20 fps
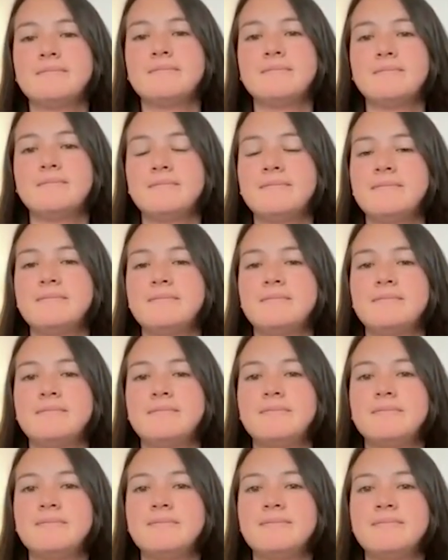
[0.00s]

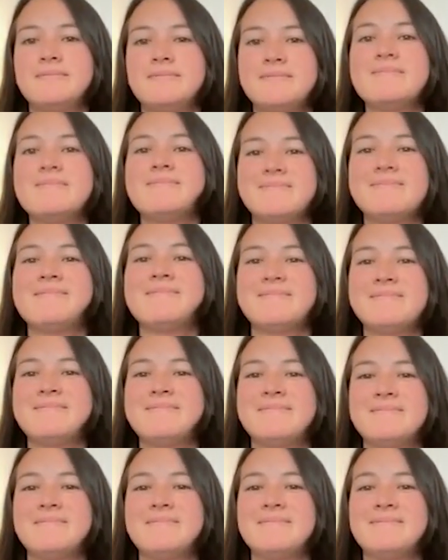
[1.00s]

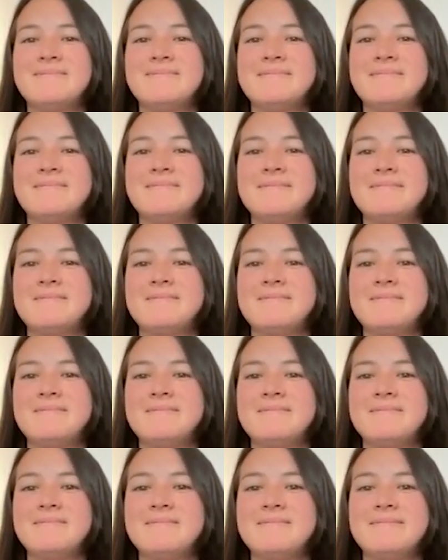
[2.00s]

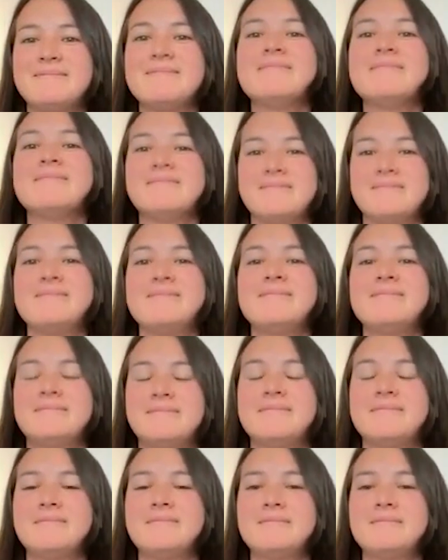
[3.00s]

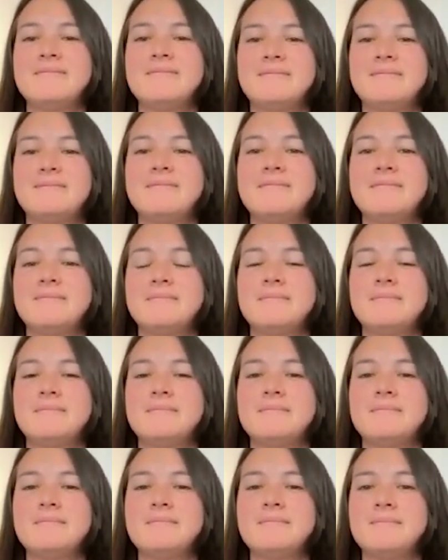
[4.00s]

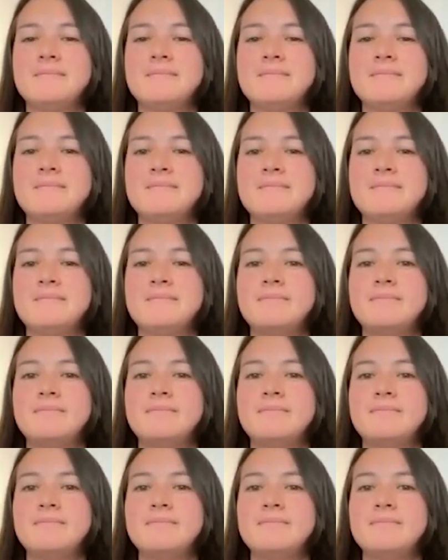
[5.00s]

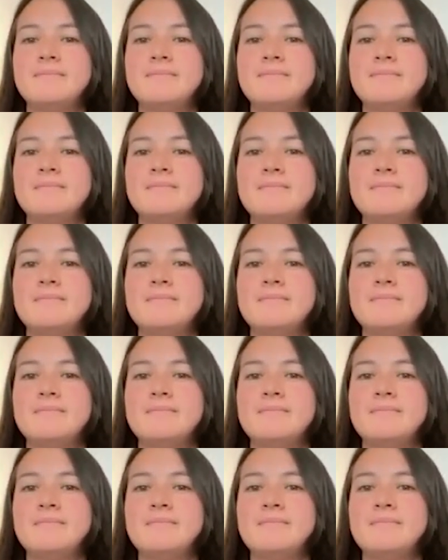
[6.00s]

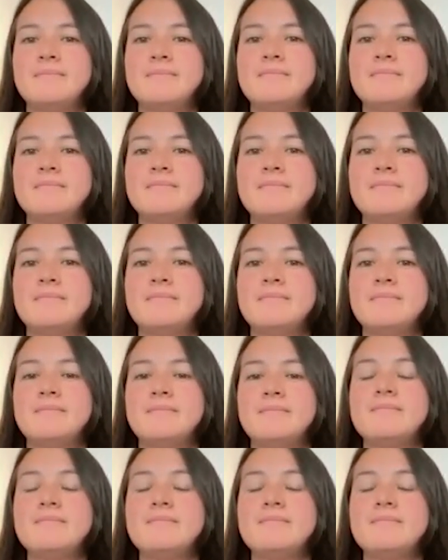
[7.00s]
No words are spoken by the person on screen.